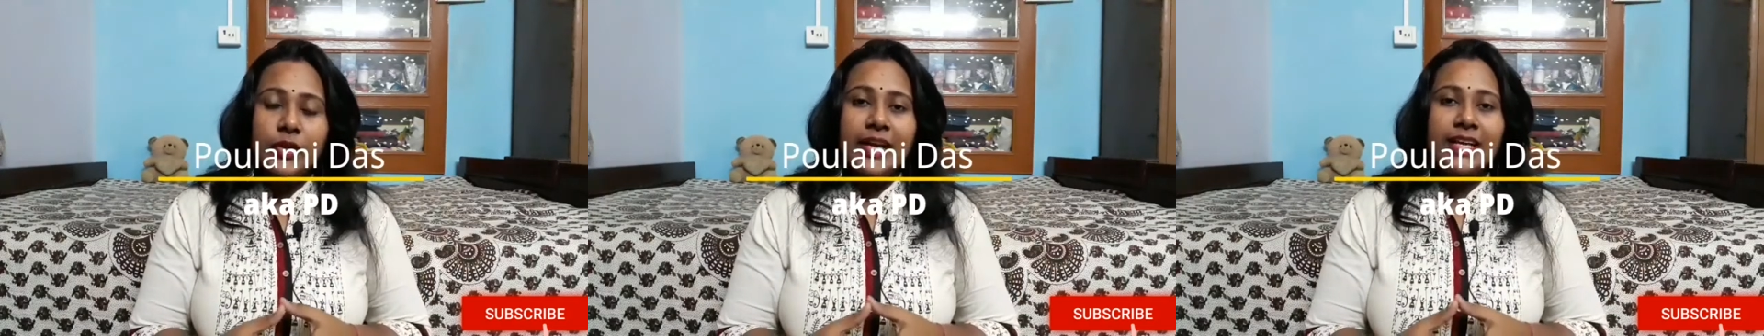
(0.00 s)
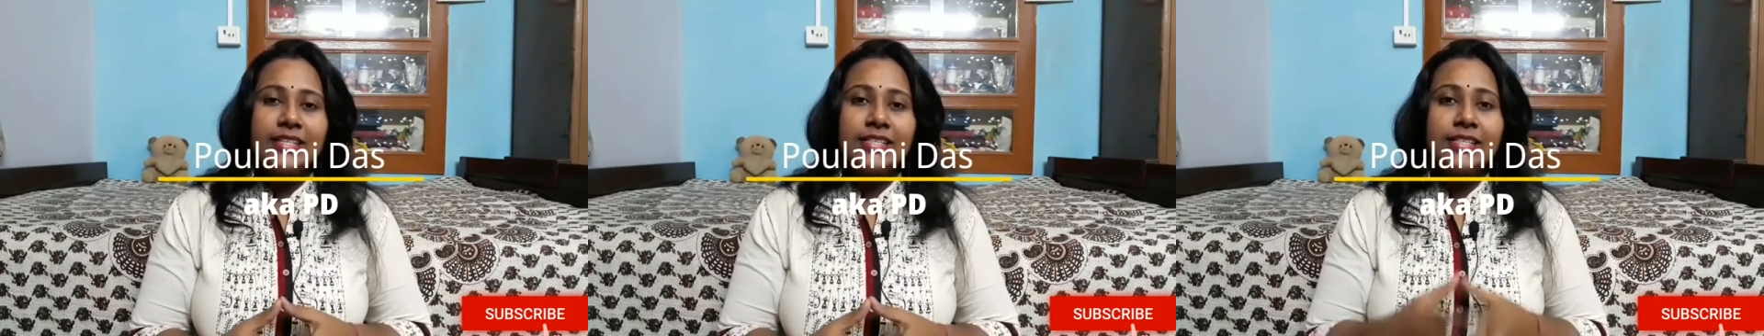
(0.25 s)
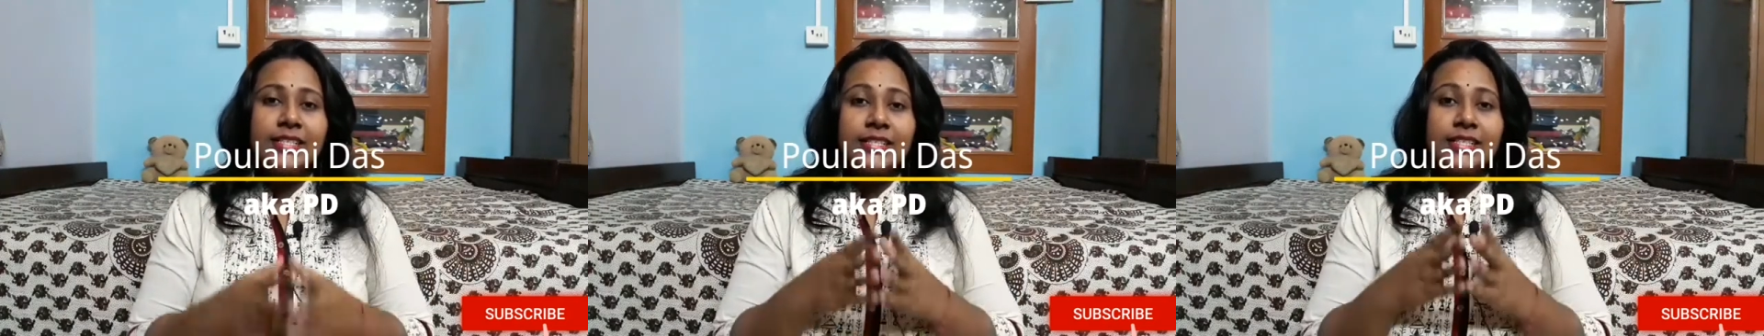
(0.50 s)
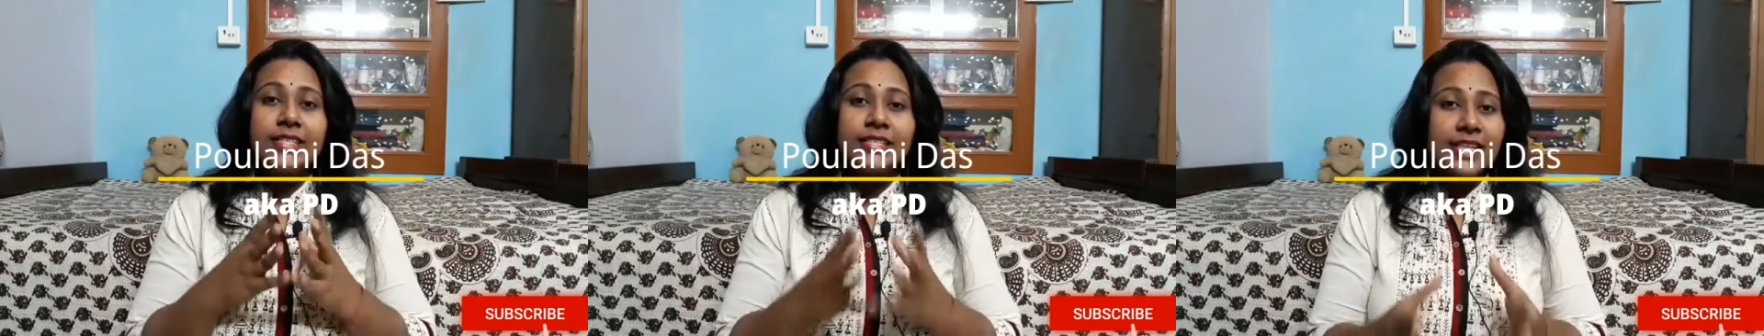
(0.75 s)
Great
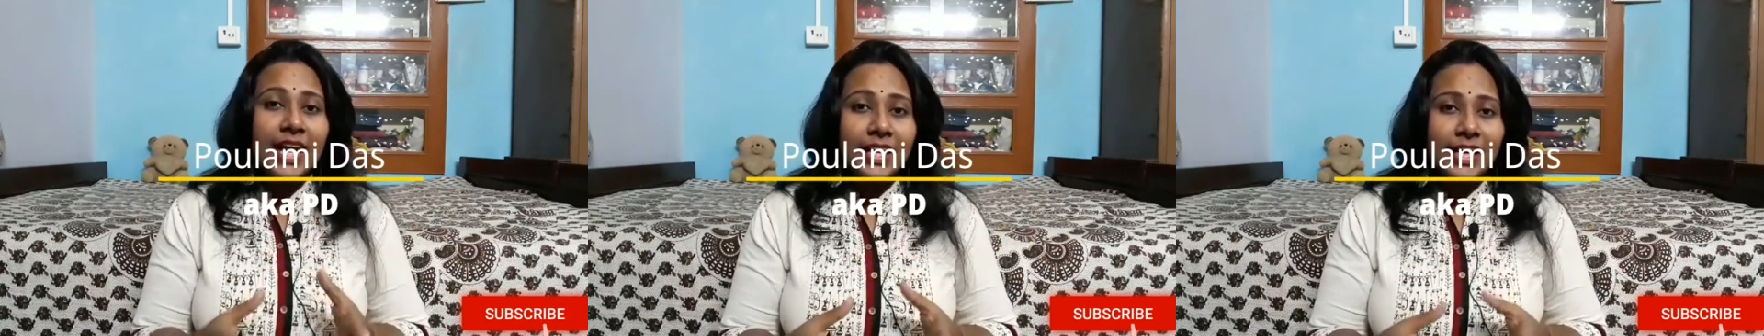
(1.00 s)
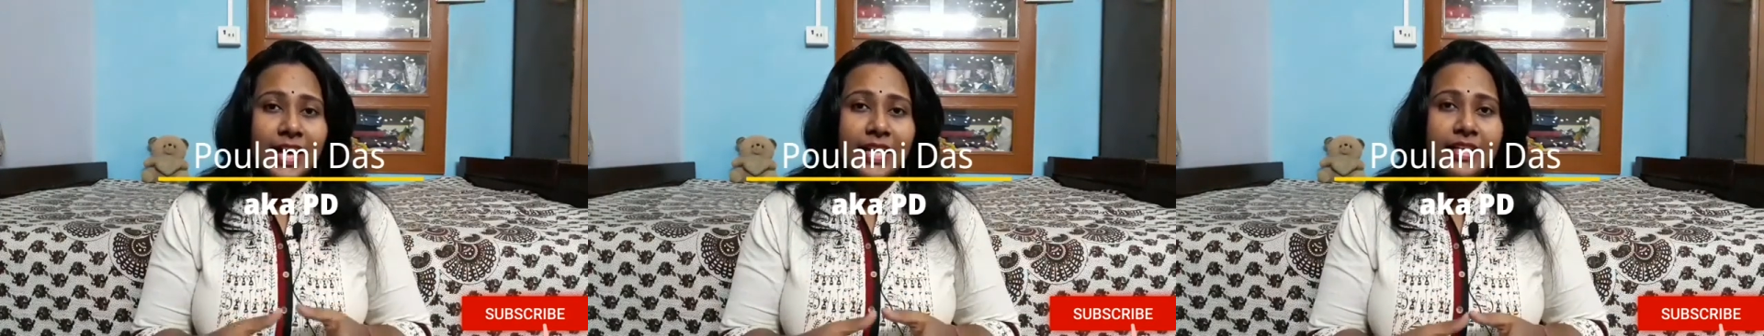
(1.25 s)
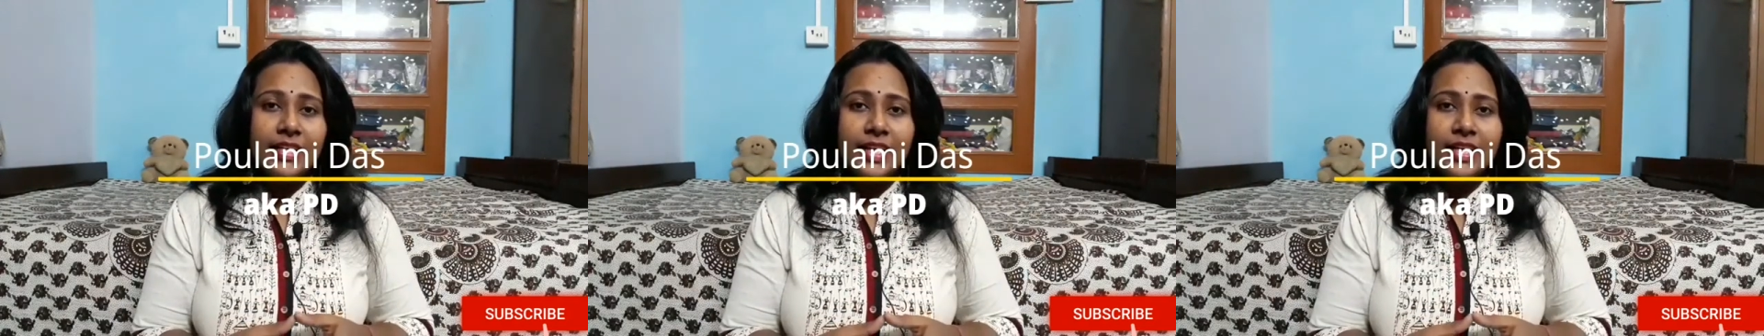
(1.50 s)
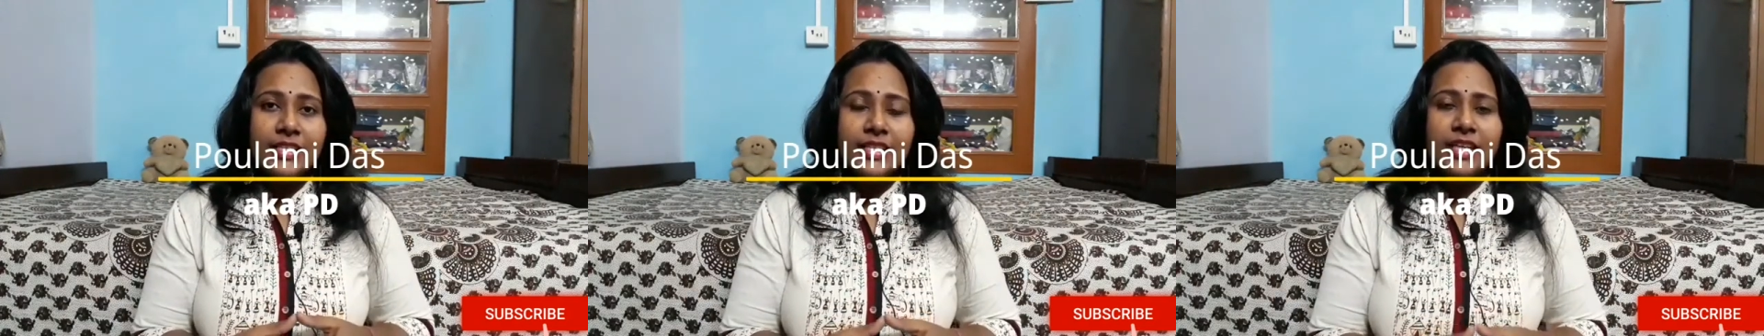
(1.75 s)
is a saga
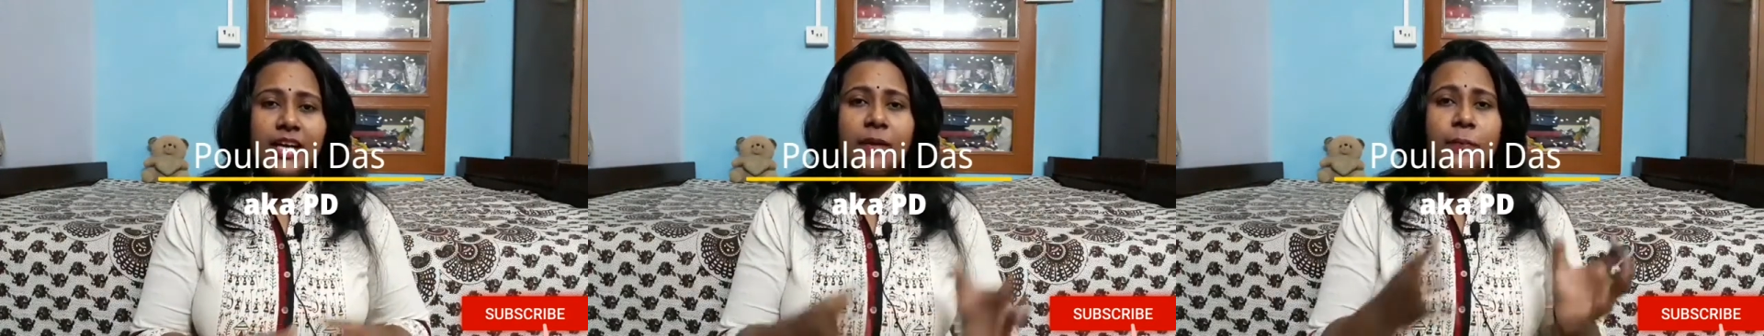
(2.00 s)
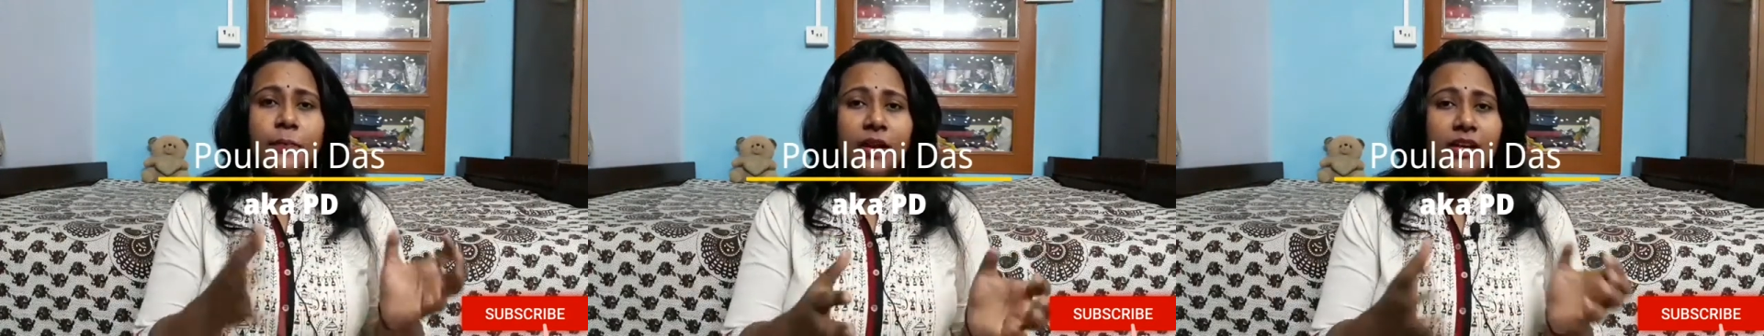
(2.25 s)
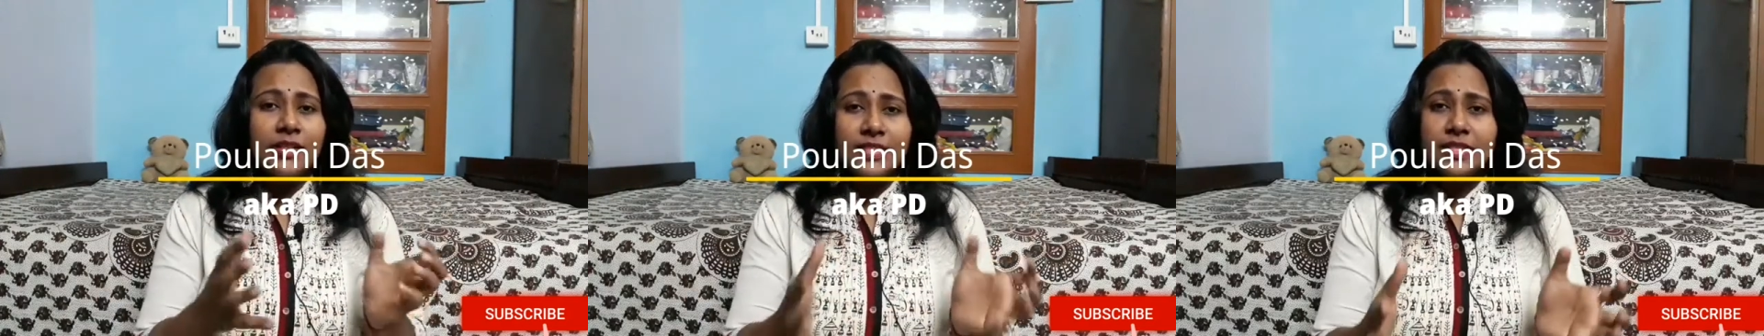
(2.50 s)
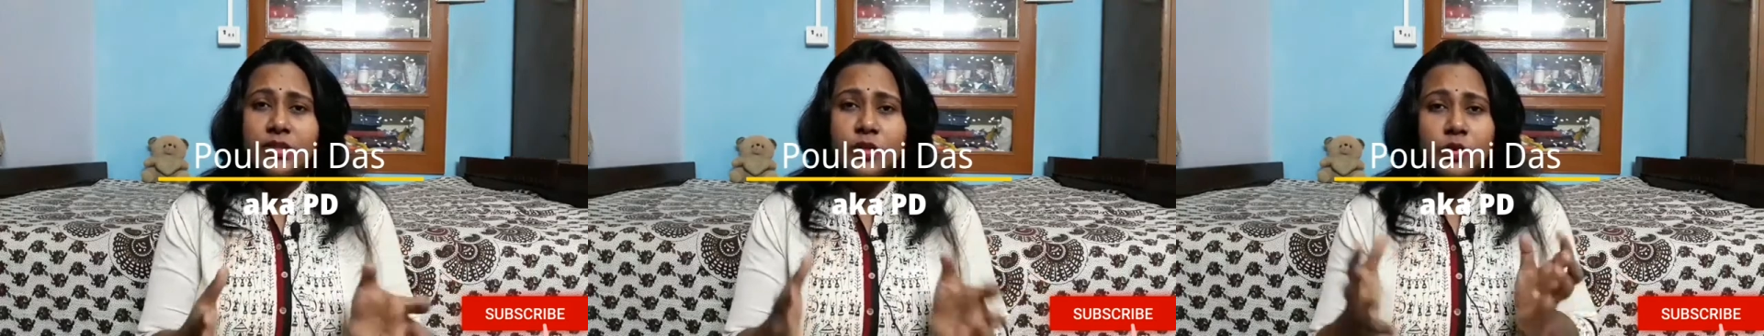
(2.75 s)
narrating a
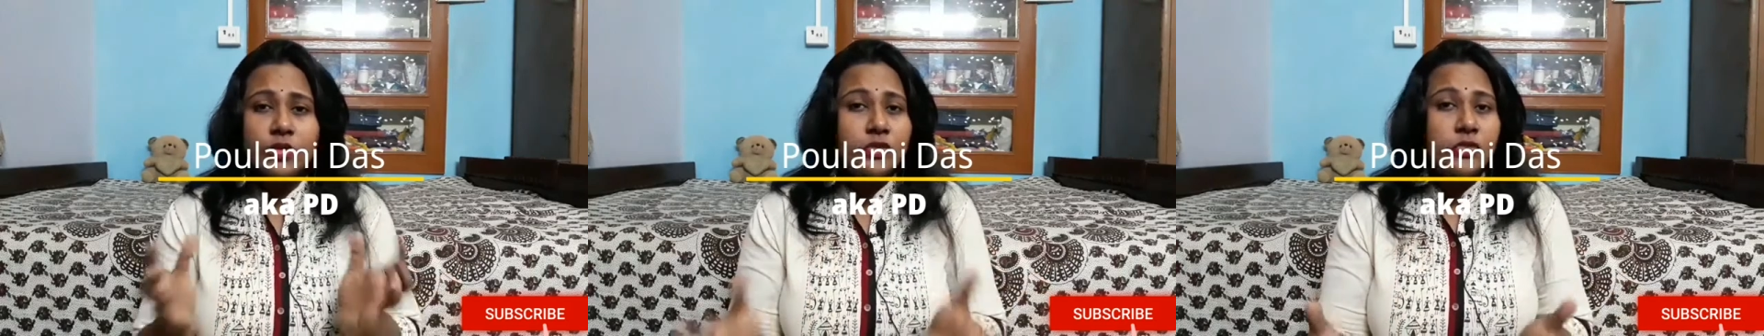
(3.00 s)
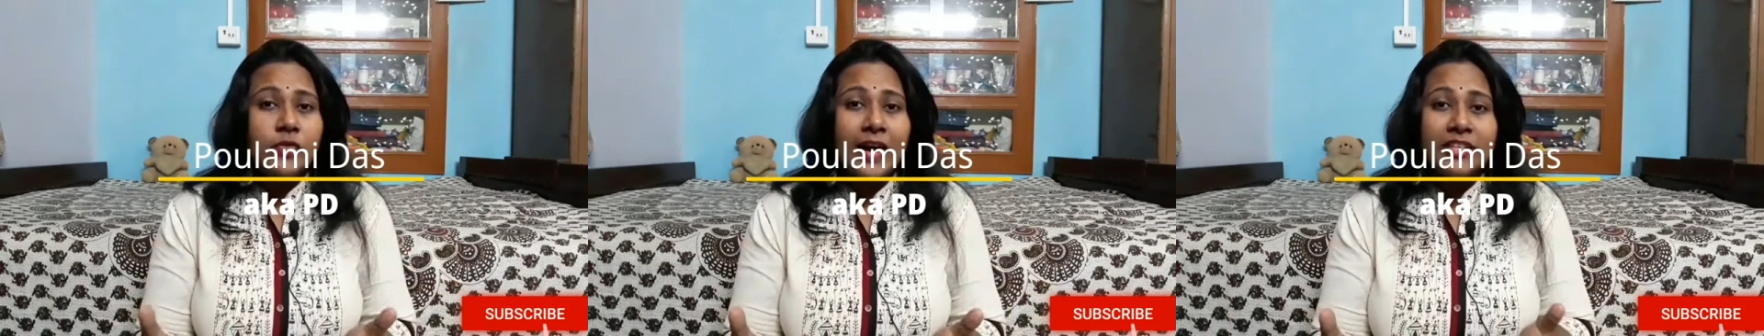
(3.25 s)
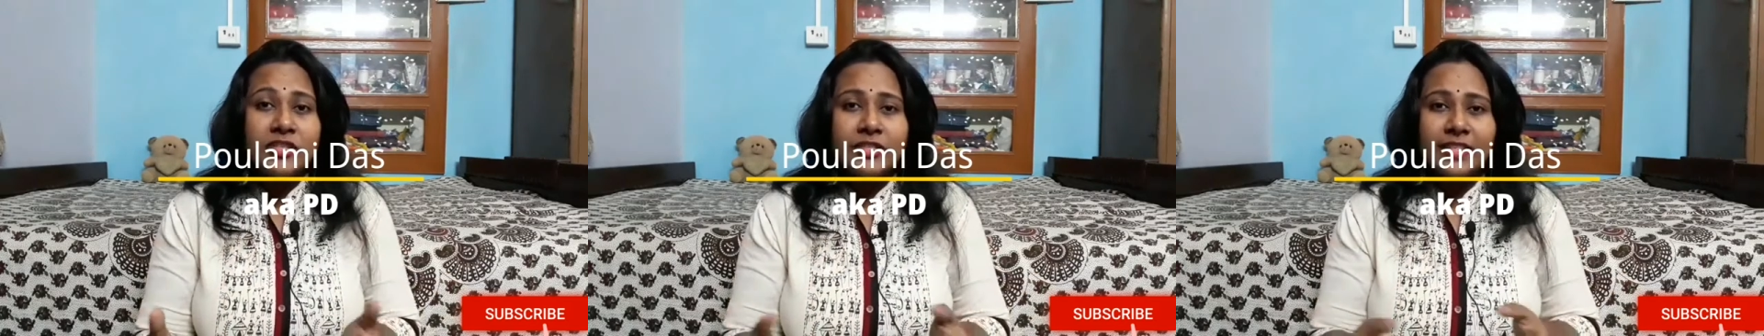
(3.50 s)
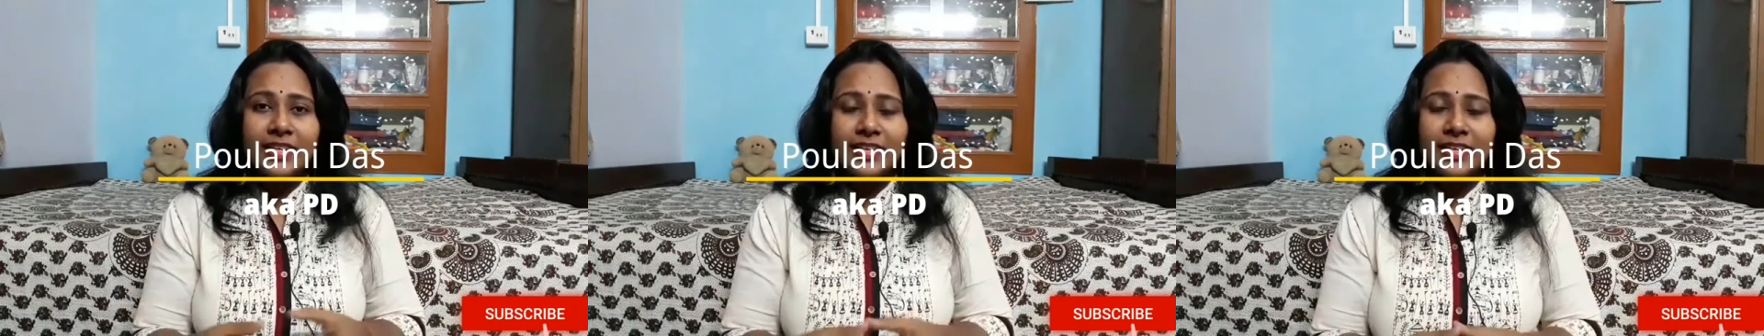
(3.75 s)
blood-soaked
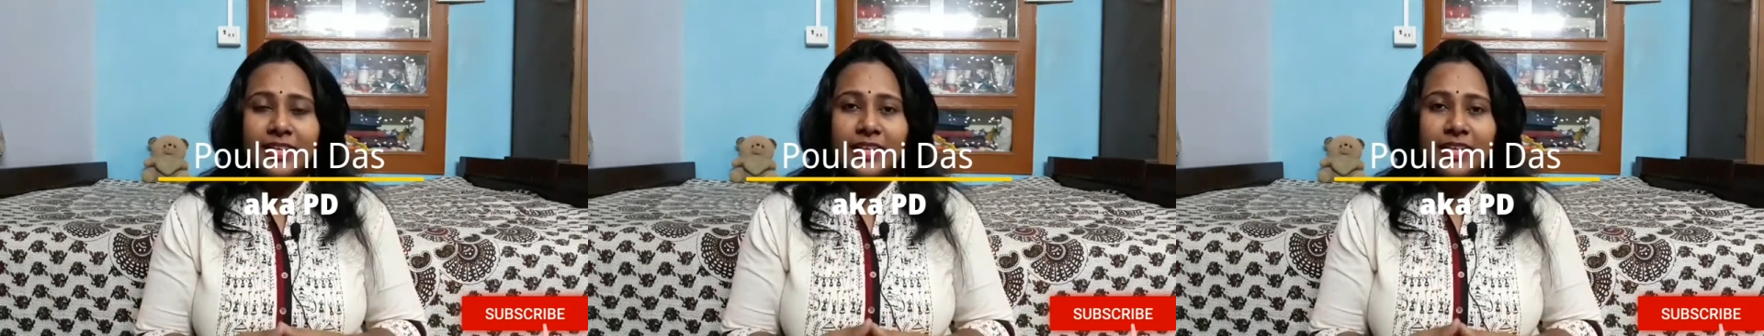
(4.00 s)
tragedy.